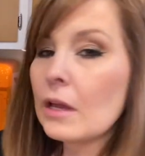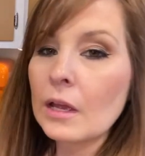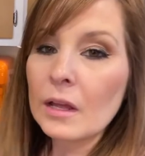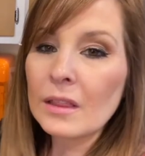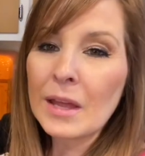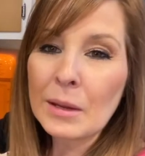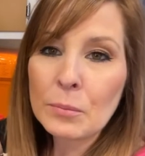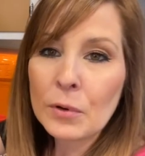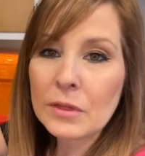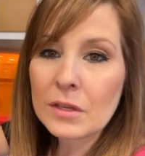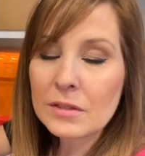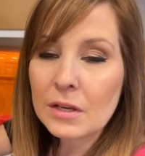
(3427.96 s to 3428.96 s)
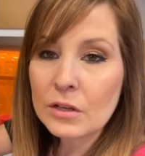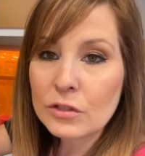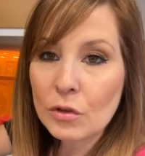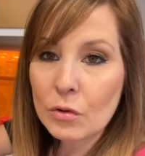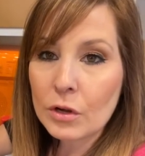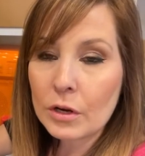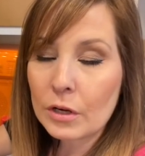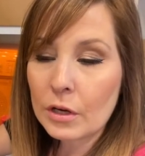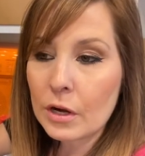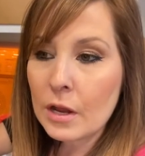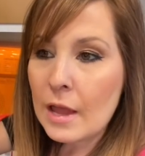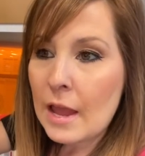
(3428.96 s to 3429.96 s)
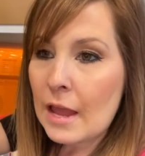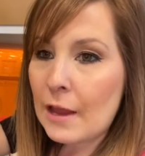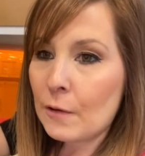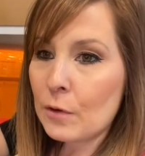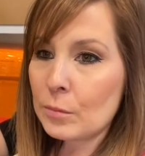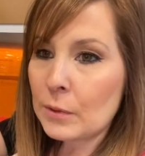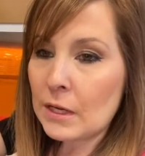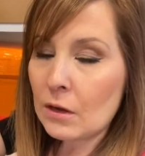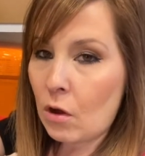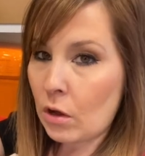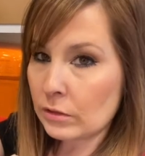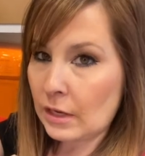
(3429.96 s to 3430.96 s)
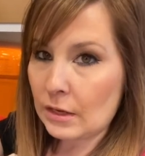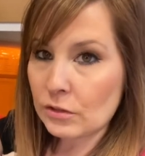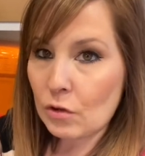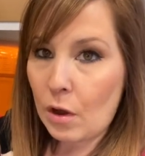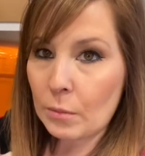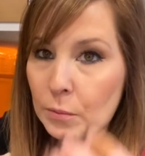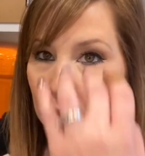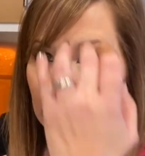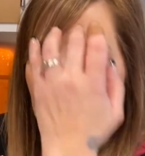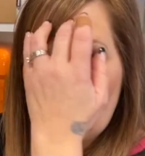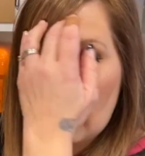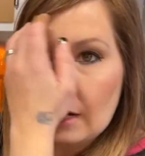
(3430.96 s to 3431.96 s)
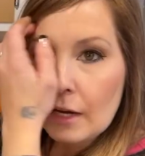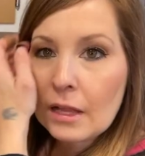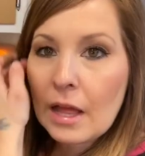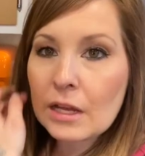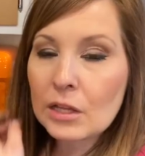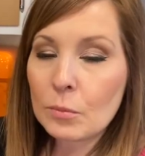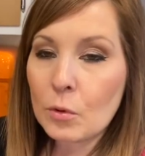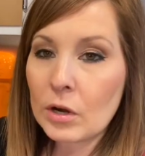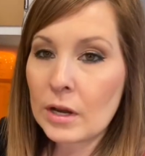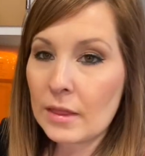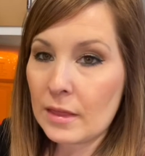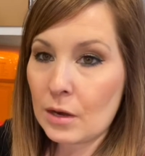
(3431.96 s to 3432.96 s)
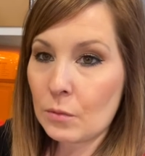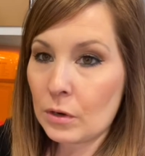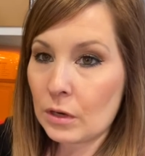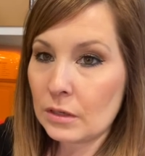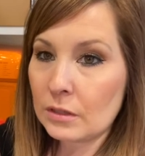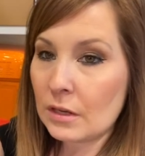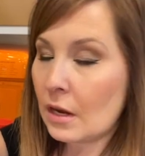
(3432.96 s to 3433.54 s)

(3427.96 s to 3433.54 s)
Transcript: like put this in a slow cooker, it would be all day. So I'd put it in at eight o'clock in the morning and then it wouldn't get done